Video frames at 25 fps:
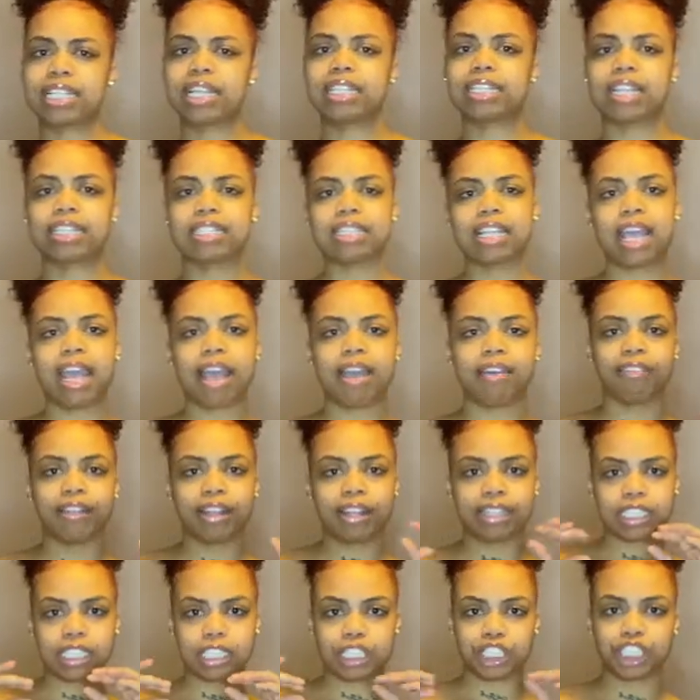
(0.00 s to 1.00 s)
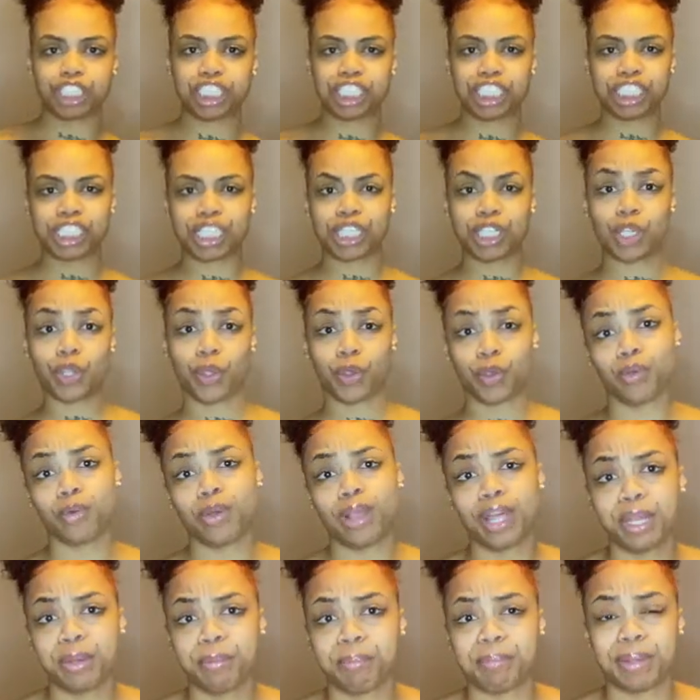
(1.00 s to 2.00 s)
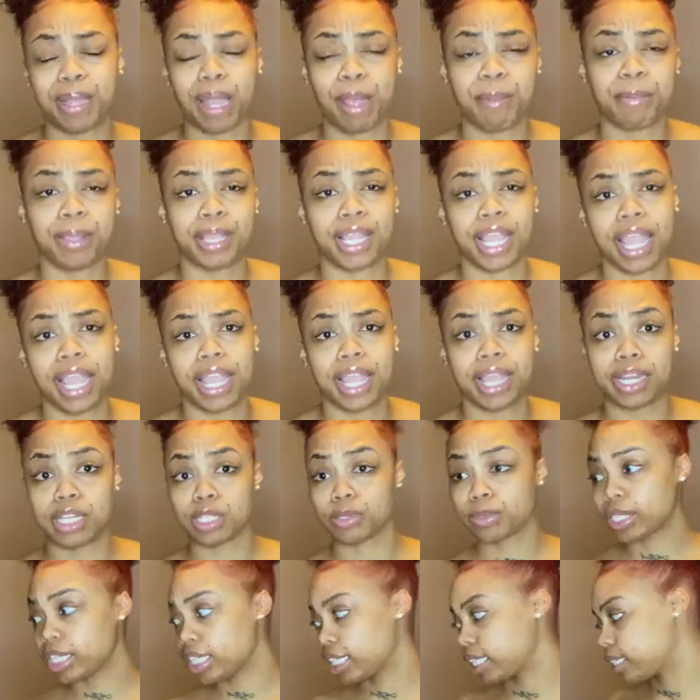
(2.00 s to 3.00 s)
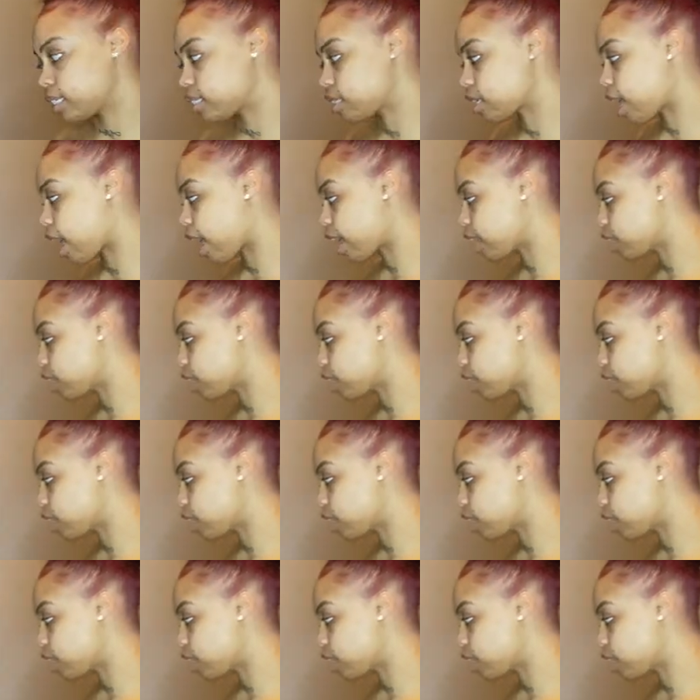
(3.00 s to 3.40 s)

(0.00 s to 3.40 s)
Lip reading: it doesn't have like the SHEIN logo on it, but I mean, hey, it is what it is. I